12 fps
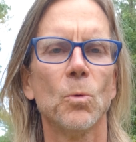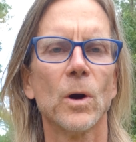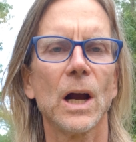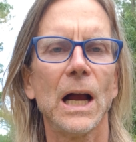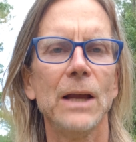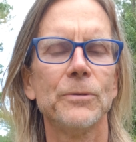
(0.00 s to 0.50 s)

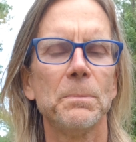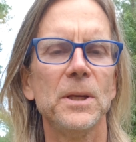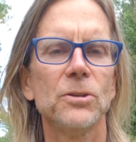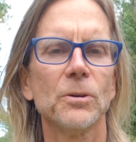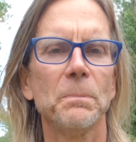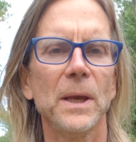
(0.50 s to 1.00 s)
where I have a
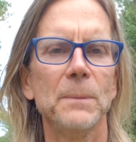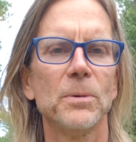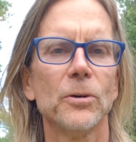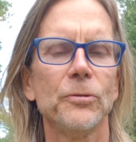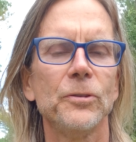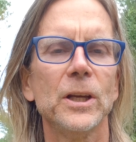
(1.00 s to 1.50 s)
piece of
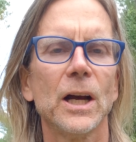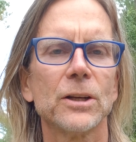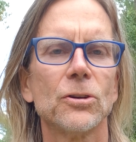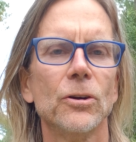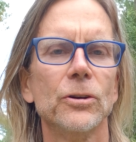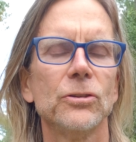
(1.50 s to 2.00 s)
paper
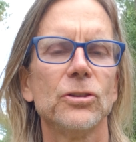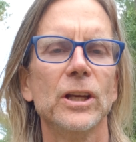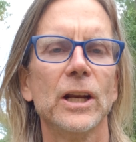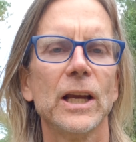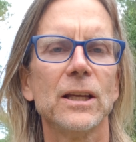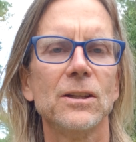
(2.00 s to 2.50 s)
fiat
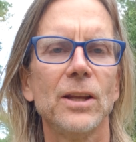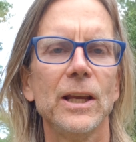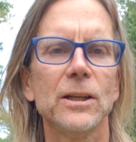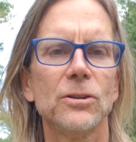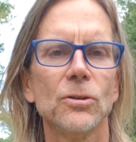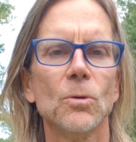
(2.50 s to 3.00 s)
currency and I can
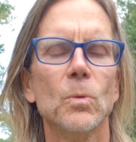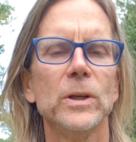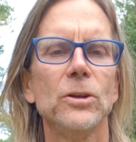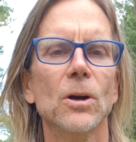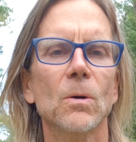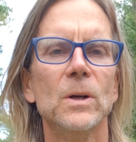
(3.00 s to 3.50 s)
take it to the
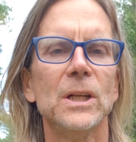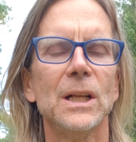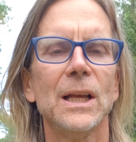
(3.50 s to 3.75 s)
window,